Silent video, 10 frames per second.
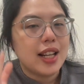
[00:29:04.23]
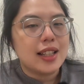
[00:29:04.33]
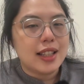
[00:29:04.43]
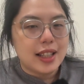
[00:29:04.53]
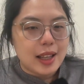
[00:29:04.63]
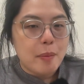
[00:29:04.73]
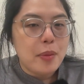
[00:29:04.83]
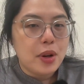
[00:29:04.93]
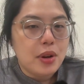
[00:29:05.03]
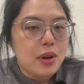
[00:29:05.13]
in
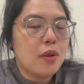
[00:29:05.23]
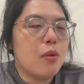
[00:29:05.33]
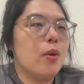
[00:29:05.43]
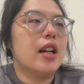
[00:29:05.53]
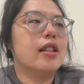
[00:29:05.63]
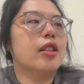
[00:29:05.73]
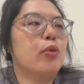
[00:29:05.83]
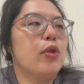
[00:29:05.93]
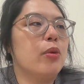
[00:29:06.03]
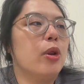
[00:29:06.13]
December, whereas
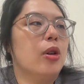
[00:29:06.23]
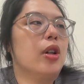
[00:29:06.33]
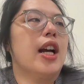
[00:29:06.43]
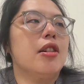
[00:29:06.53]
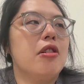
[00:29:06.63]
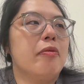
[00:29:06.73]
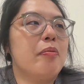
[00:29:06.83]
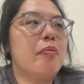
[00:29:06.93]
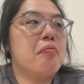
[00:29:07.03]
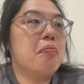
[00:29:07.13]
we were kind of
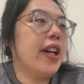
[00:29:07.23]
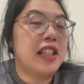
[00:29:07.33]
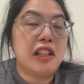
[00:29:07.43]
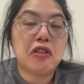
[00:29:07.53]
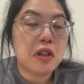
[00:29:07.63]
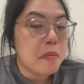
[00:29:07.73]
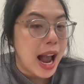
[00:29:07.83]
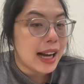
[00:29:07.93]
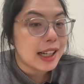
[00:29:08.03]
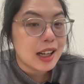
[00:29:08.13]
essentially
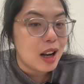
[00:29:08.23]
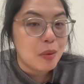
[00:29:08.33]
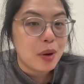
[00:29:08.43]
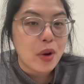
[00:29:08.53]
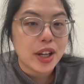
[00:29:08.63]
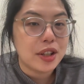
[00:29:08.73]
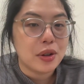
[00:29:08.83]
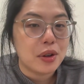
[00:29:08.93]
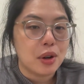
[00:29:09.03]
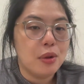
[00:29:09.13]
packing up and ready to
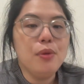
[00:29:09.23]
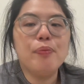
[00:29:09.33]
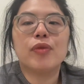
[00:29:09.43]
go,